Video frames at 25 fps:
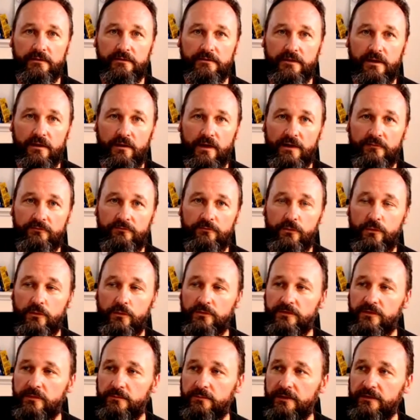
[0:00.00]
So I had 4
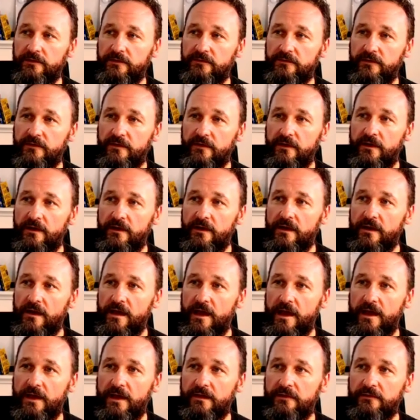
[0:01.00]
siblings,
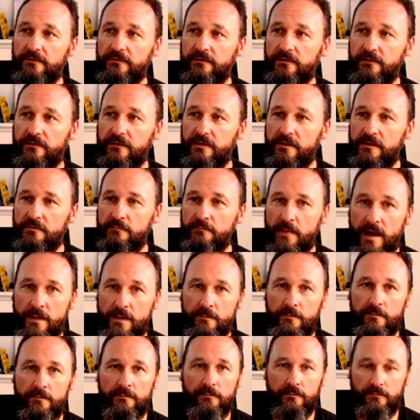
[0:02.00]
and
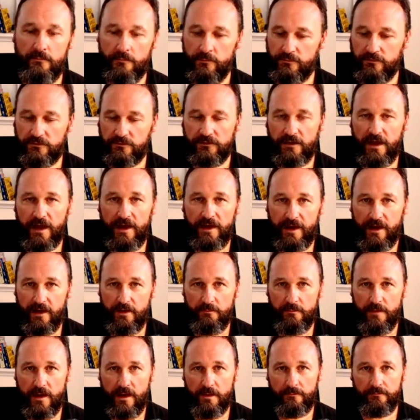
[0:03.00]
mum was a
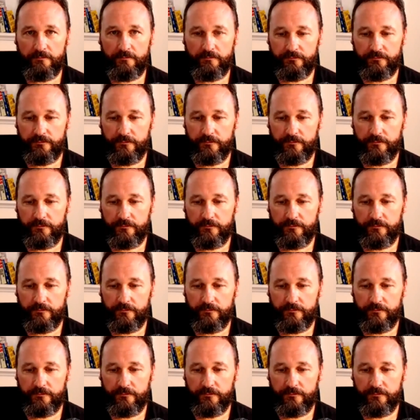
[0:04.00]
stay-at-home mum.